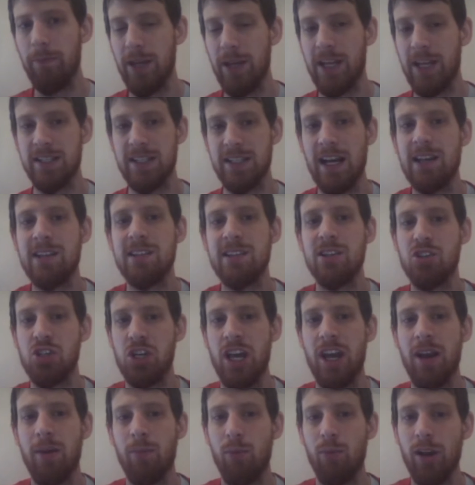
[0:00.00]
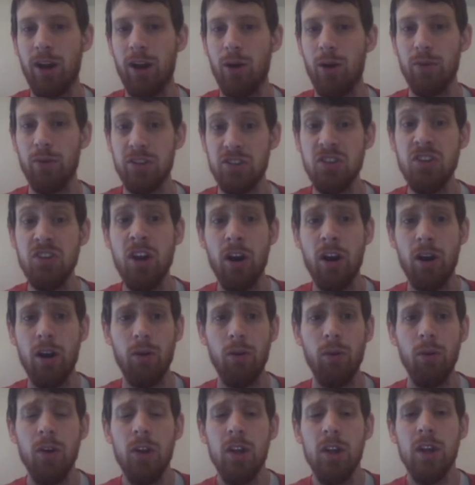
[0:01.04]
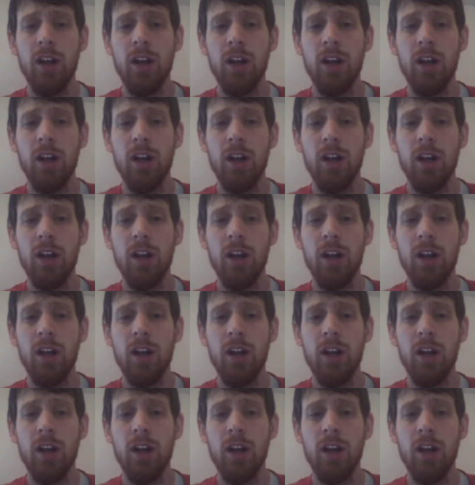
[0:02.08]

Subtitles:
because that's the Cham we always know.